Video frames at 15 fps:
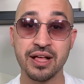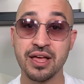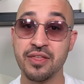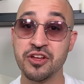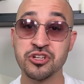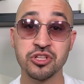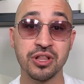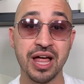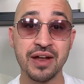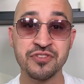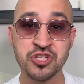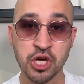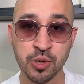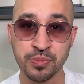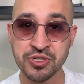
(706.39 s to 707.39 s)
There's a lot of
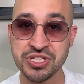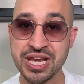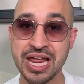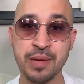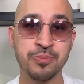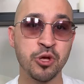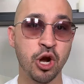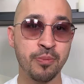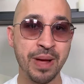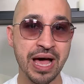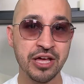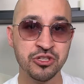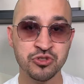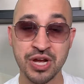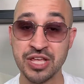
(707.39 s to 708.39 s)
0% APR
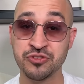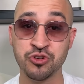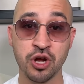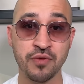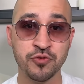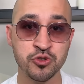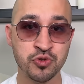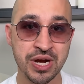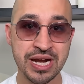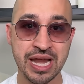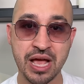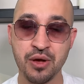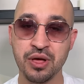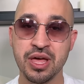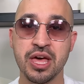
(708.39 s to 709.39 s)
balance transfer offers right
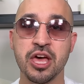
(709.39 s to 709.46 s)
now.